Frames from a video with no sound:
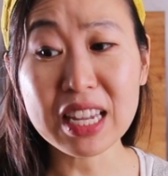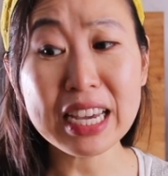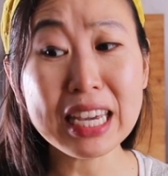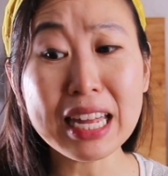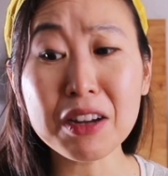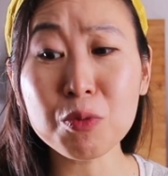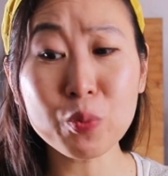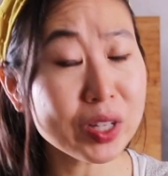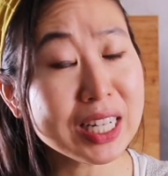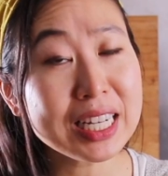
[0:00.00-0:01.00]
I got a
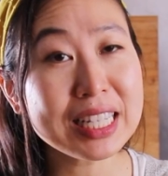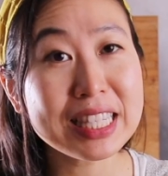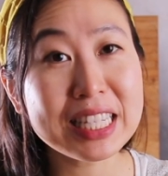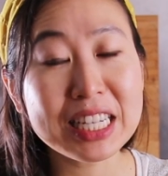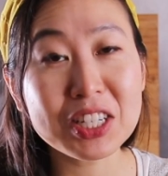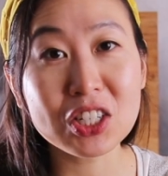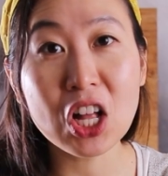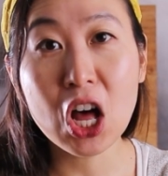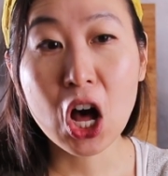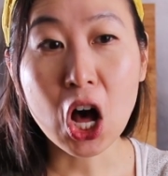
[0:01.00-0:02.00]
really nice deal
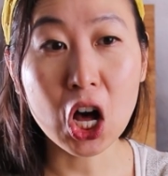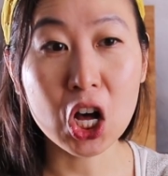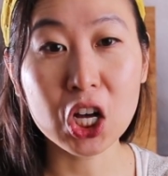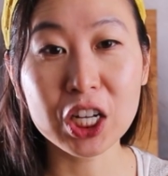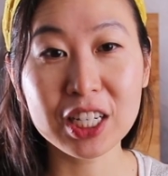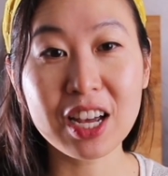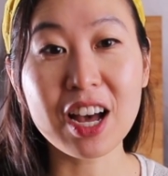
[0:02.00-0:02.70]
on